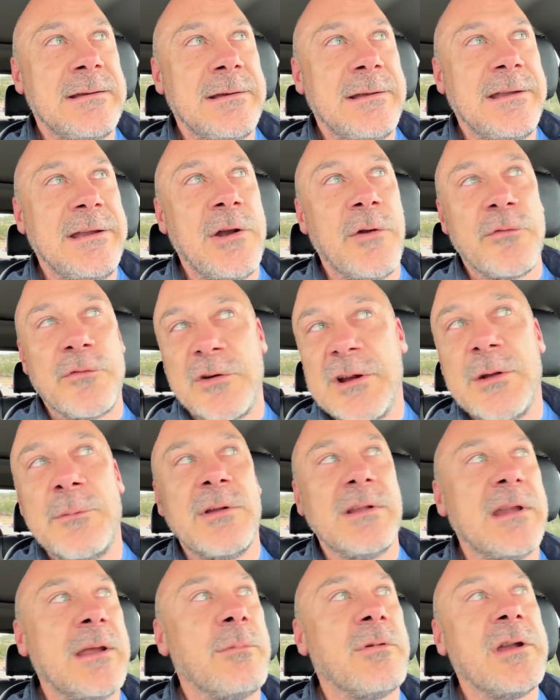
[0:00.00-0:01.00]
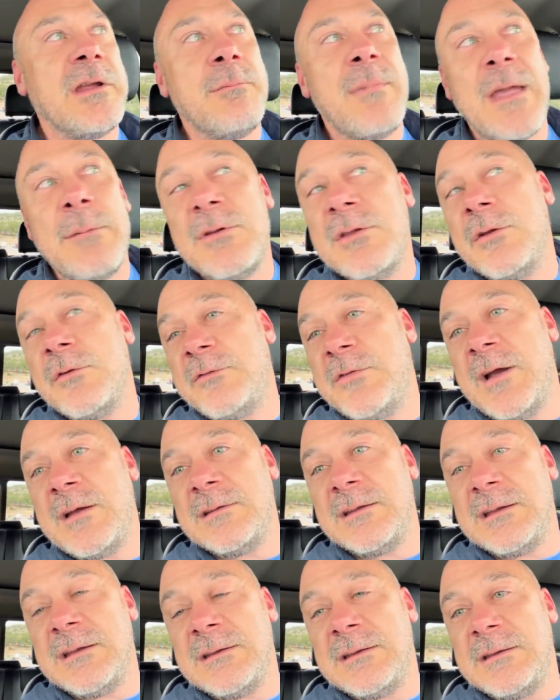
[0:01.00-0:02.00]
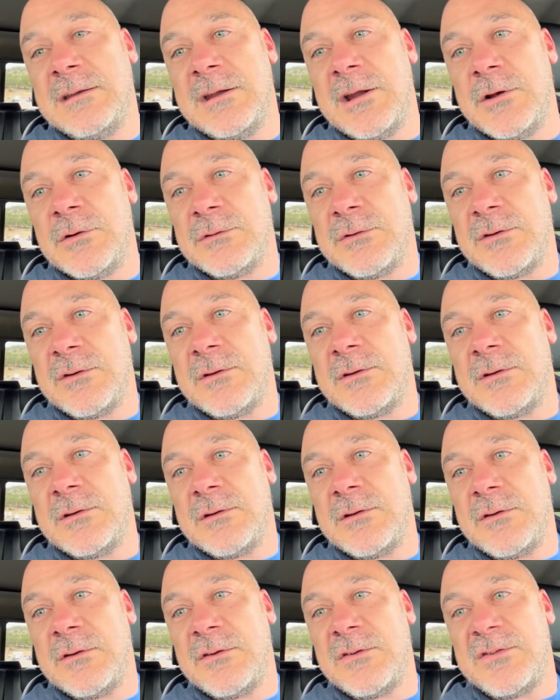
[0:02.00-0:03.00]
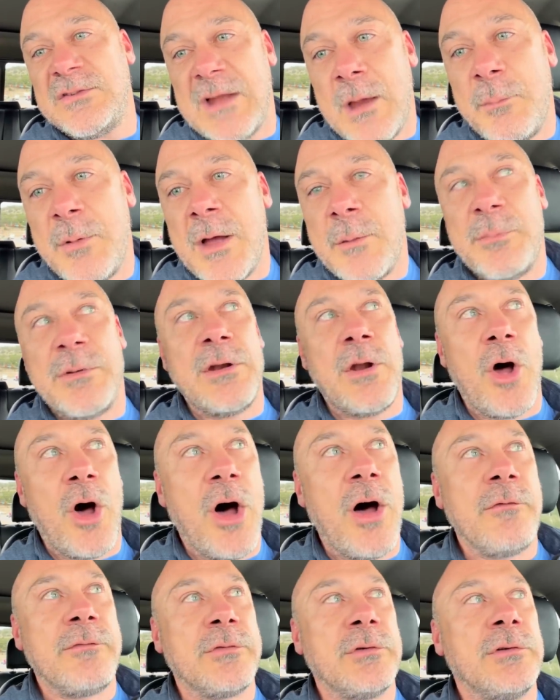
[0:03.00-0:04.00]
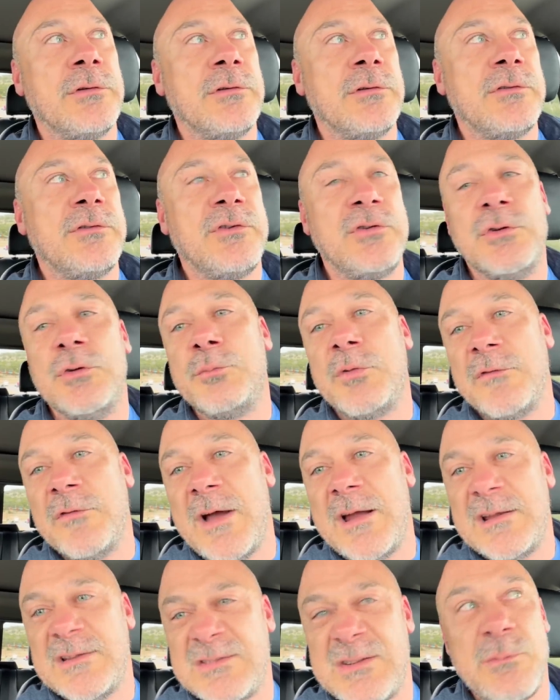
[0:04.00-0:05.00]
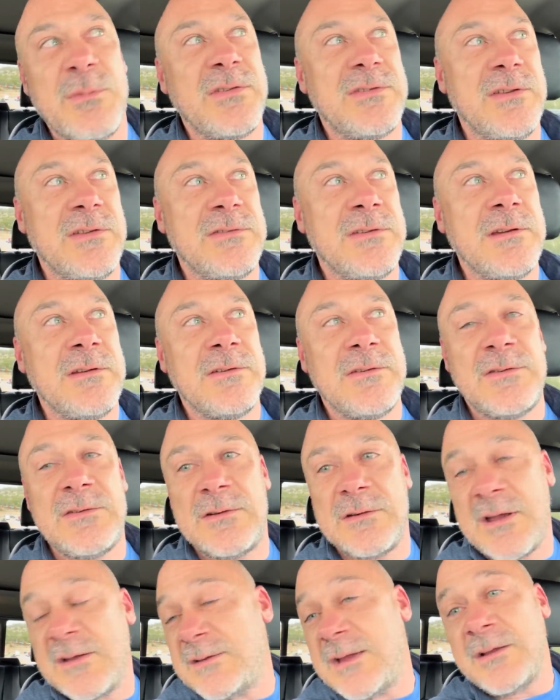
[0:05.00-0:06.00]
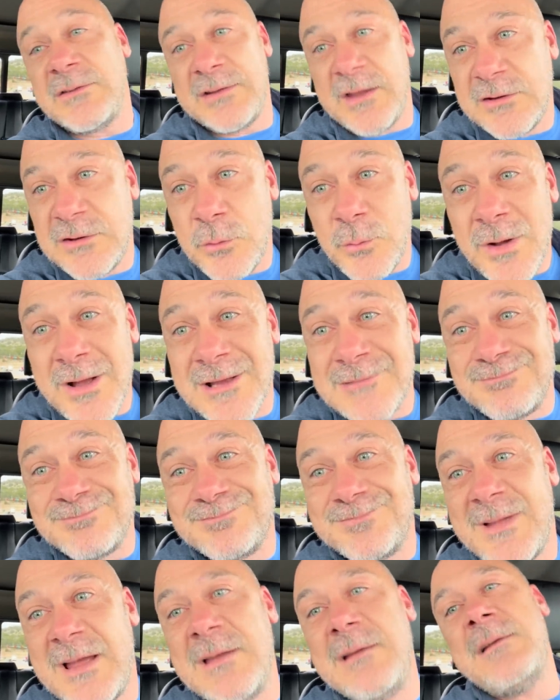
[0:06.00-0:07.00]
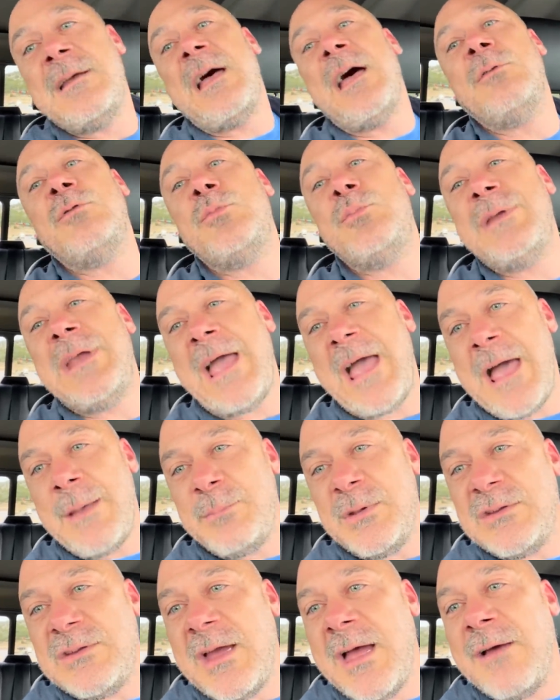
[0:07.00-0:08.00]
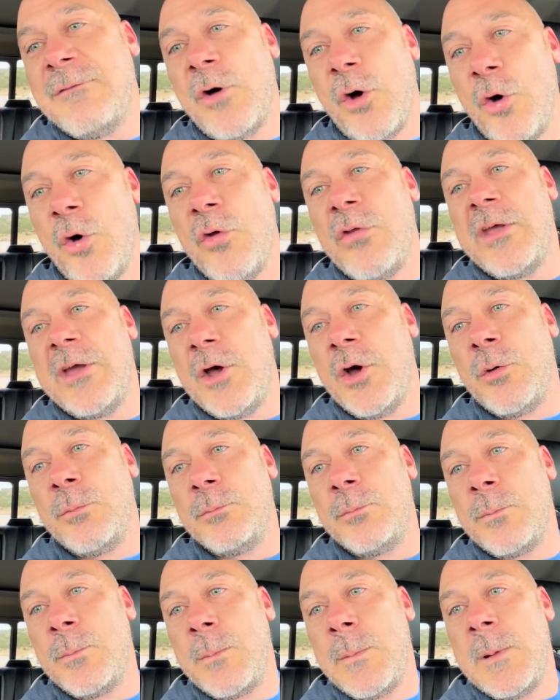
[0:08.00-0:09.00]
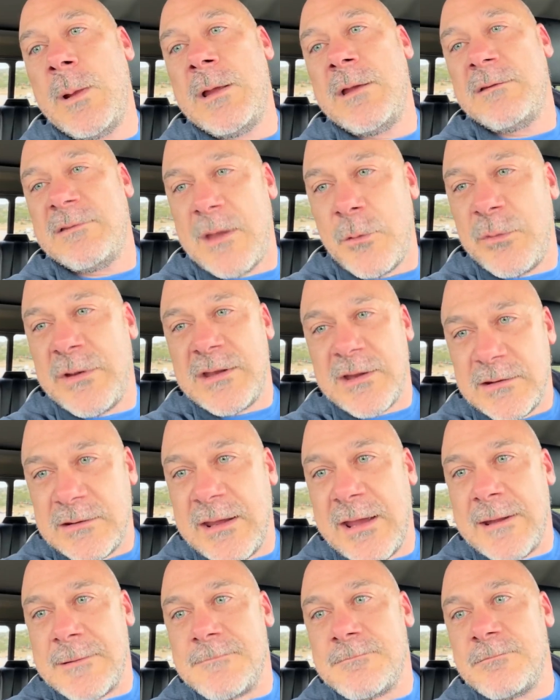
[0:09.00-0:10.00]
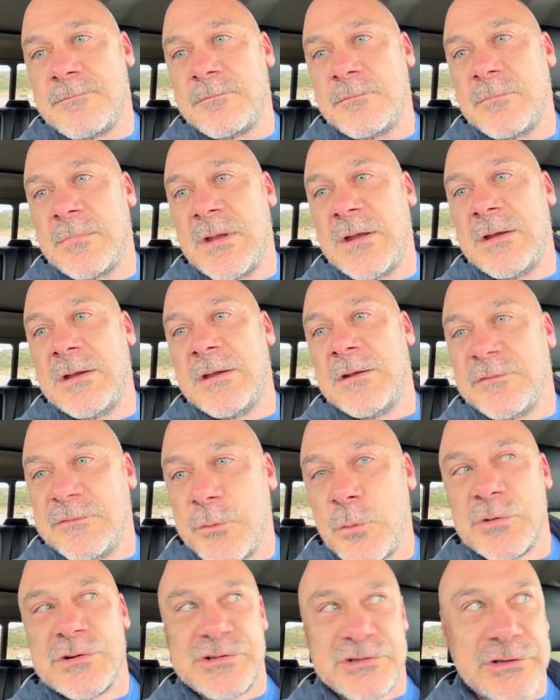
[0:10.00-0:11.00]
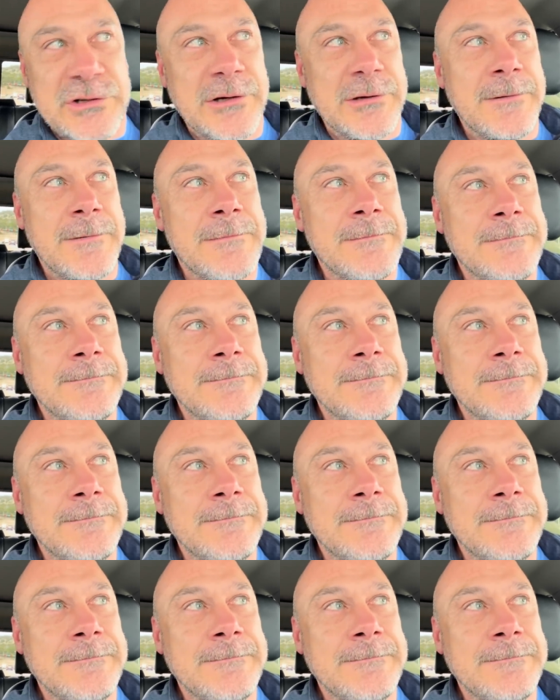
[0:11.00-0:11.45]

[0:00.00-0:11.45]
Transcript: you know, freedom and liberty, maybe they'll finally, you know, step up and offer to provide us some assistance. Because I'll tell you what, I would be happy to have all the help that we can get, for sure.